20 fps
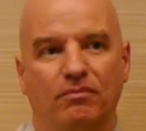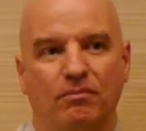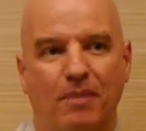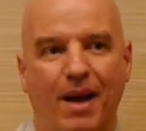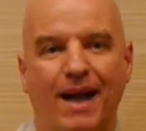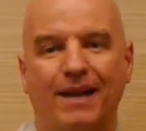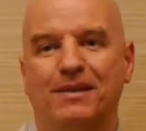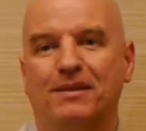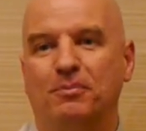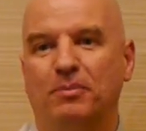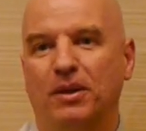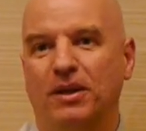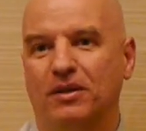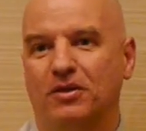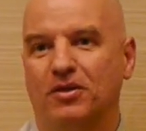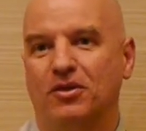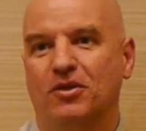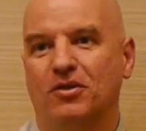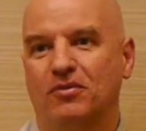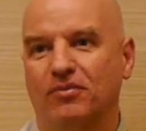my
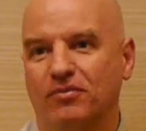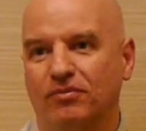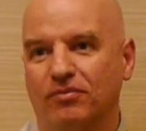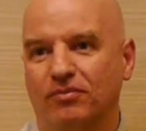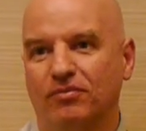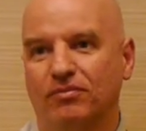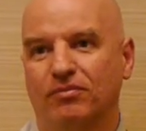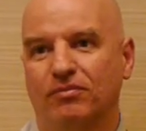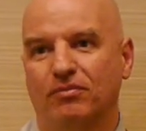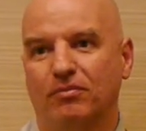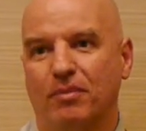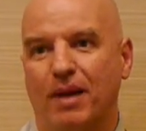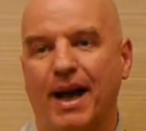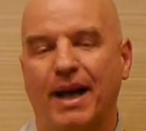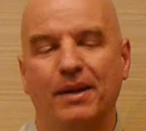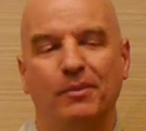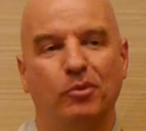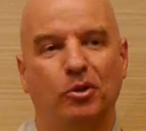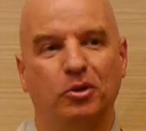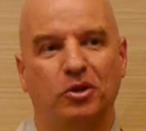speech,
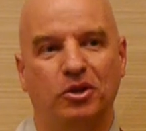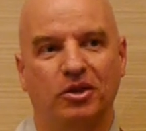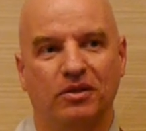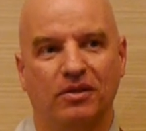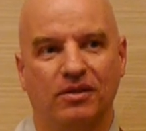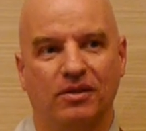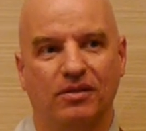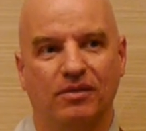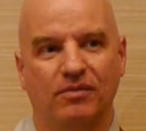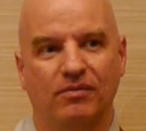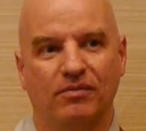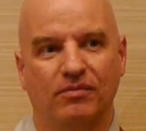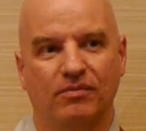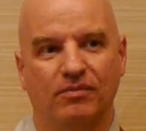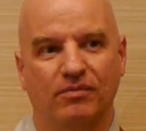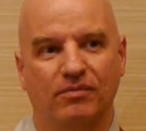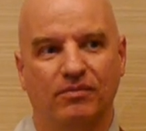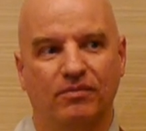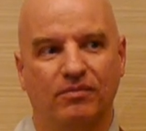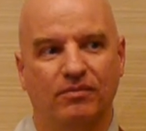my emotions,
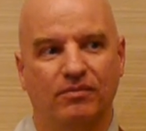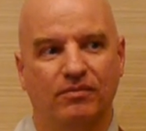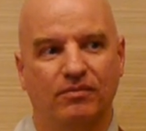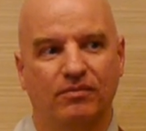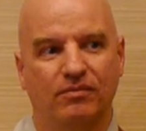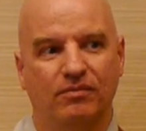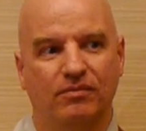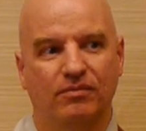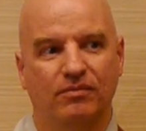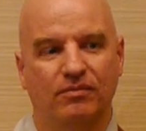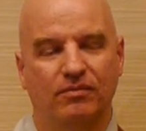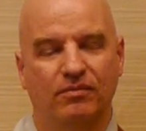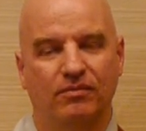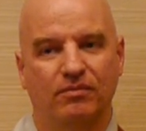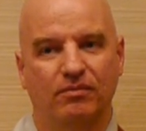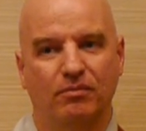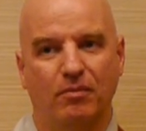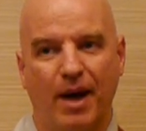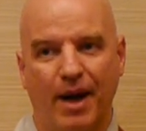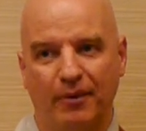
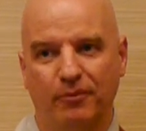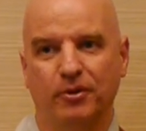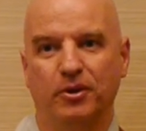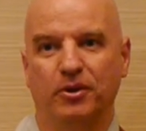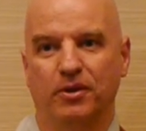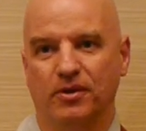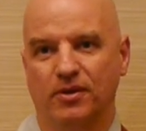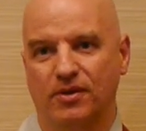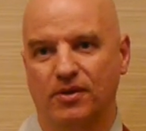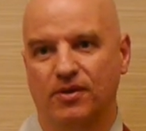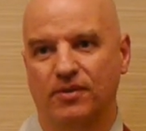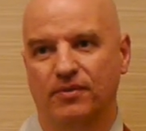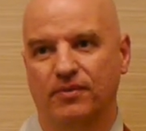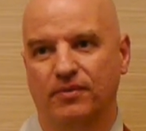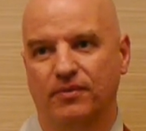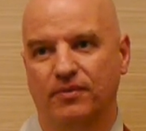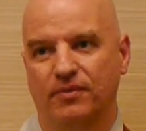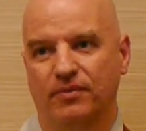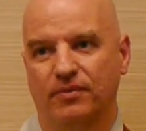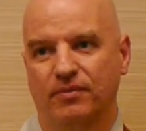my words.
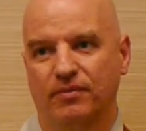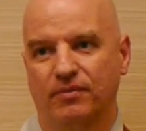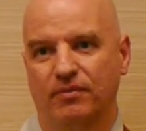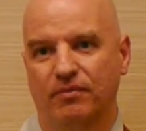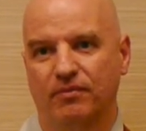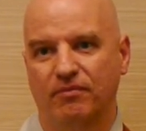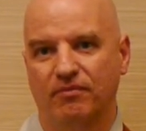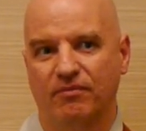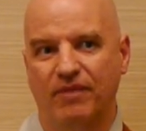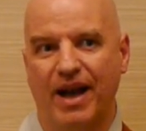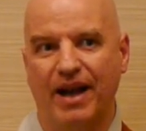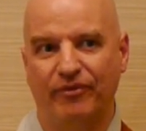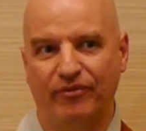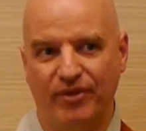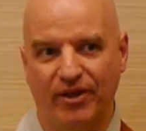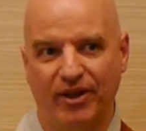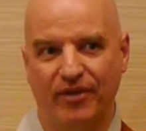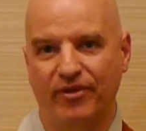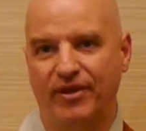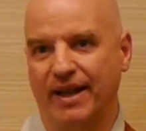I've
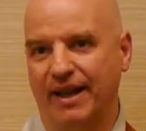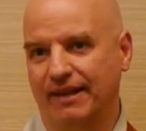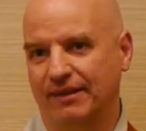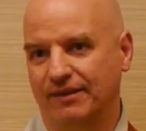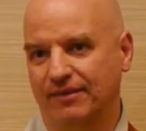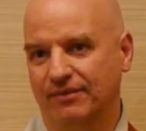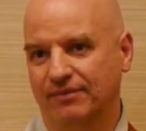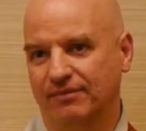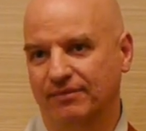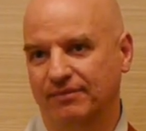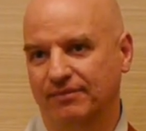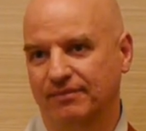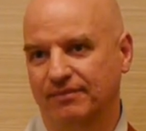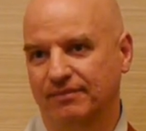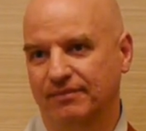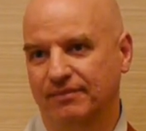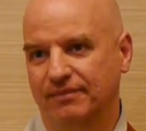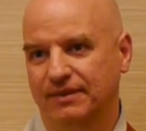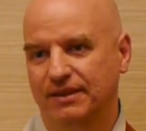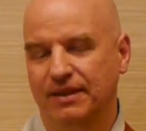done that.
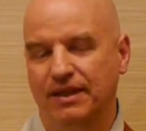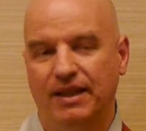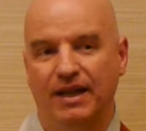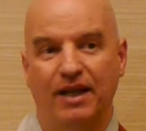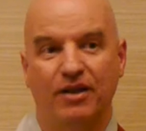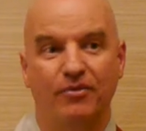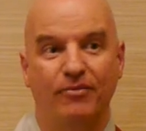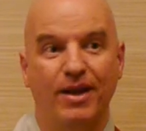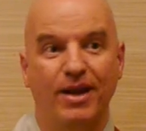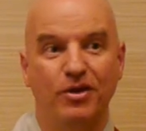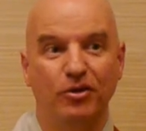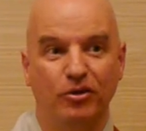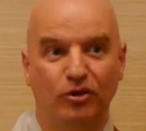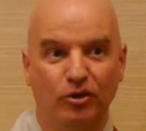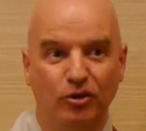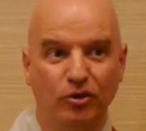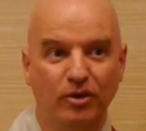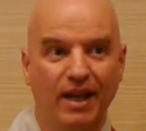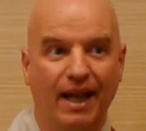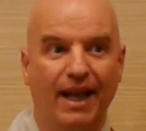And when you
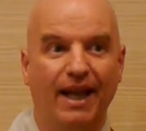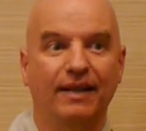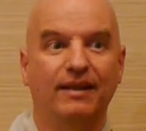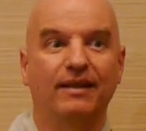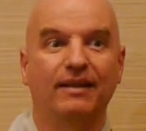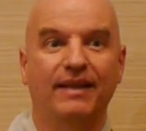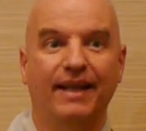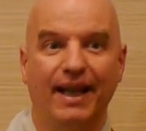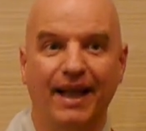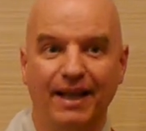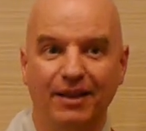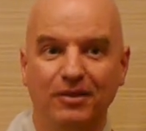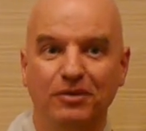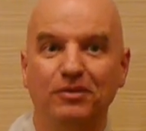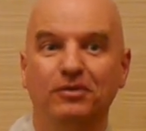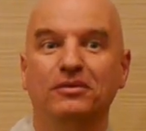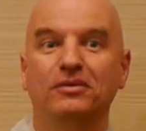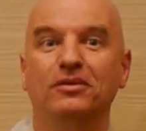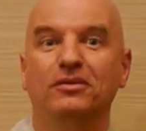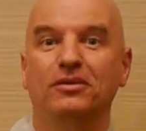do that,
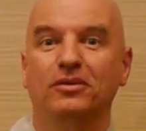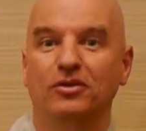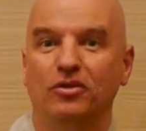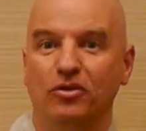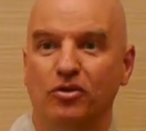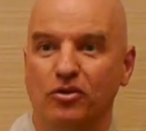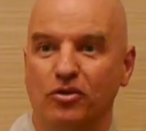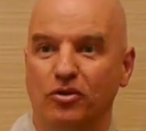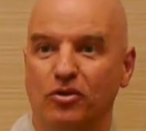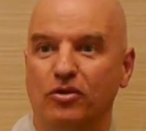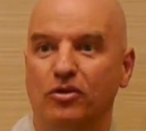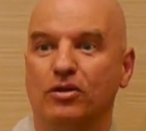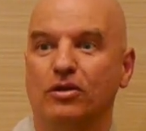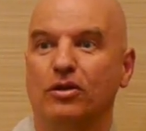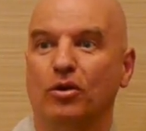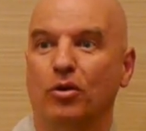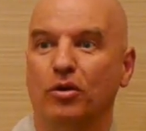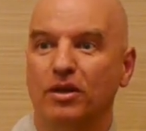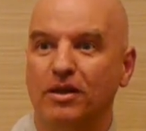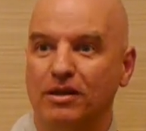then
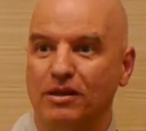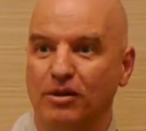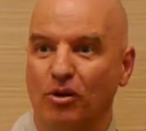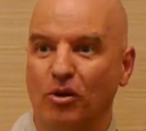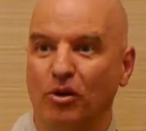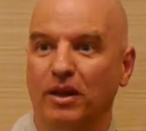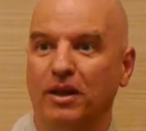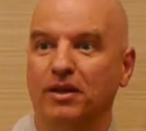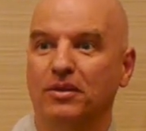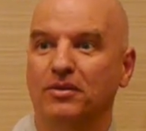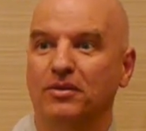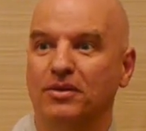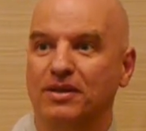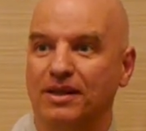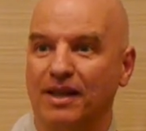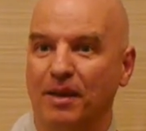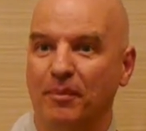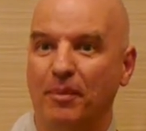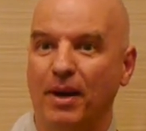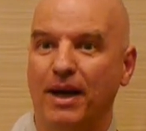slowly, slowly,
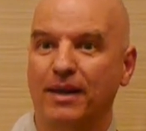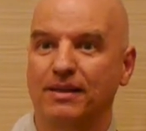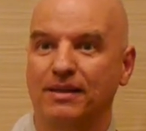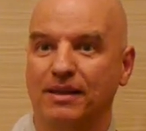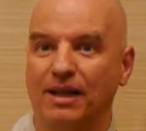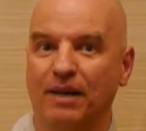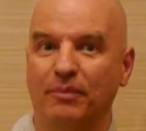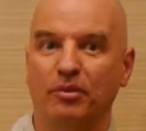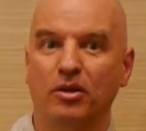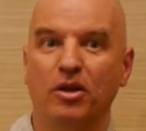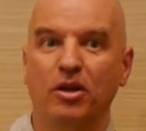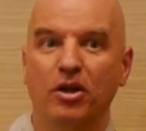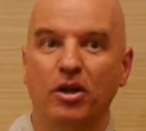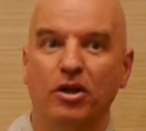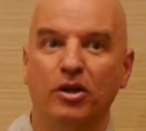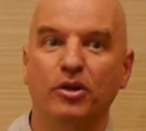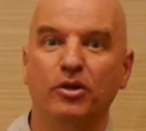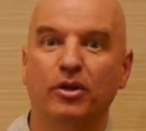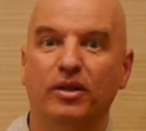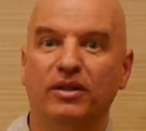step by step,
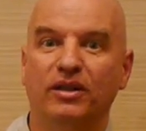you